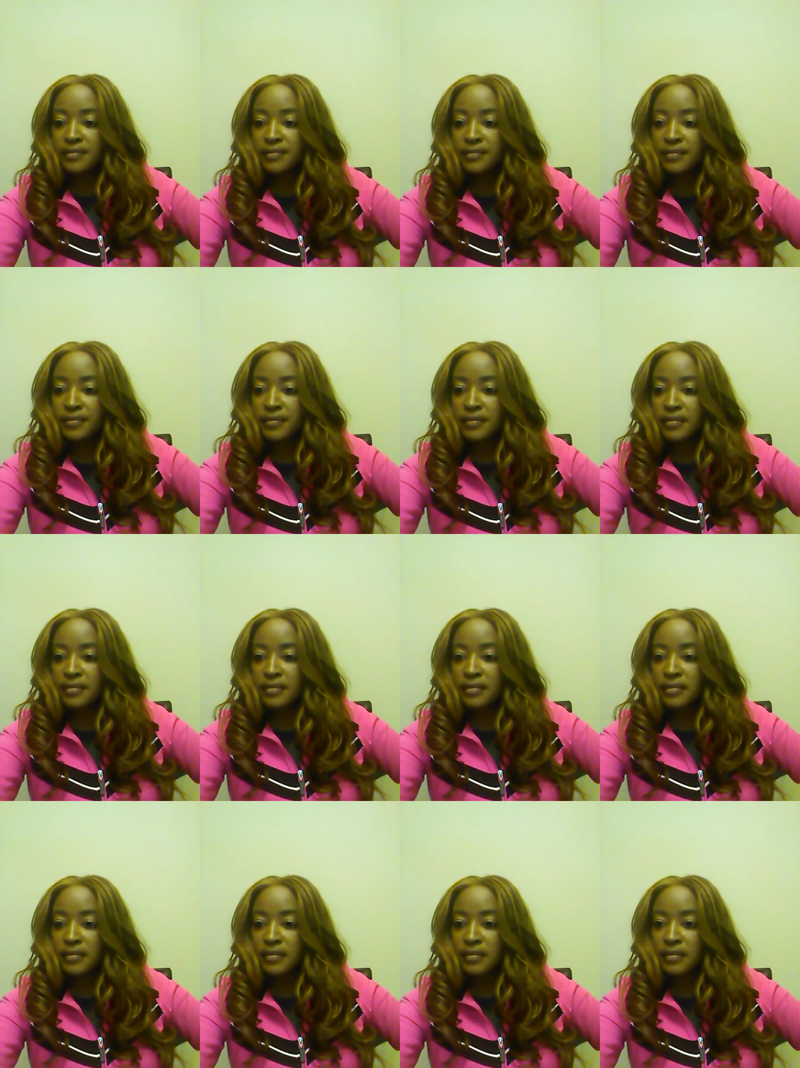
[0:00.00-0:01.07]

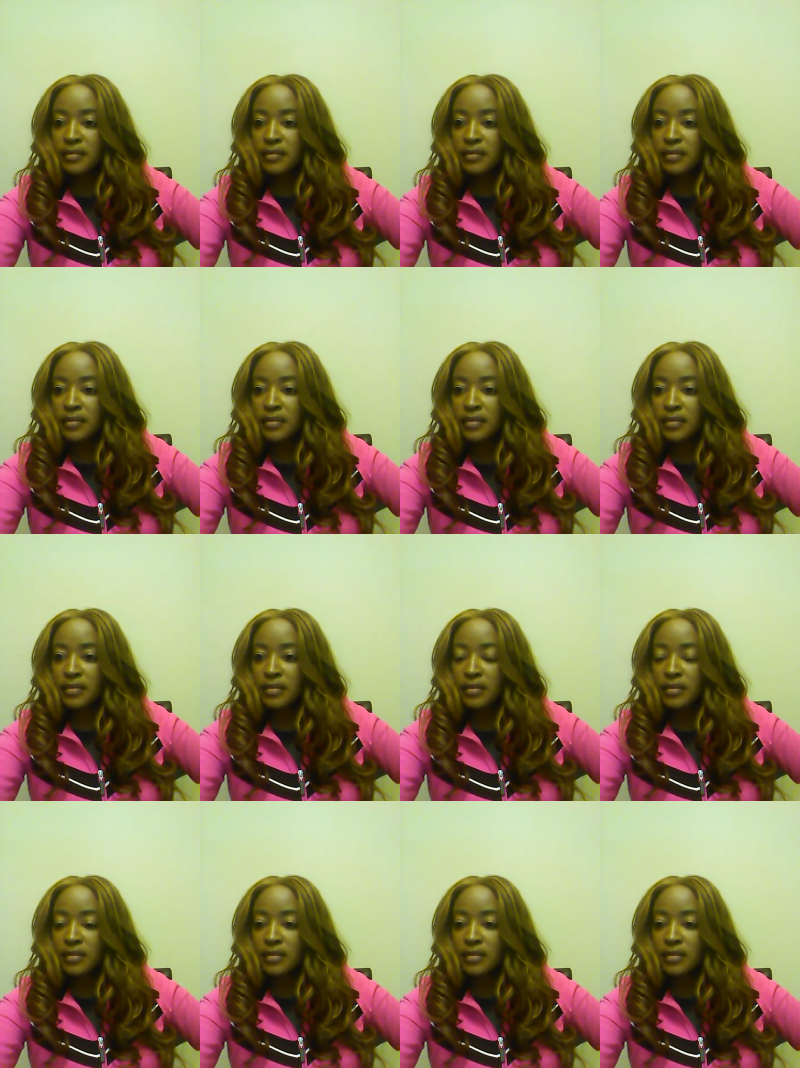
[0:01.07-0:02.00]
(silence)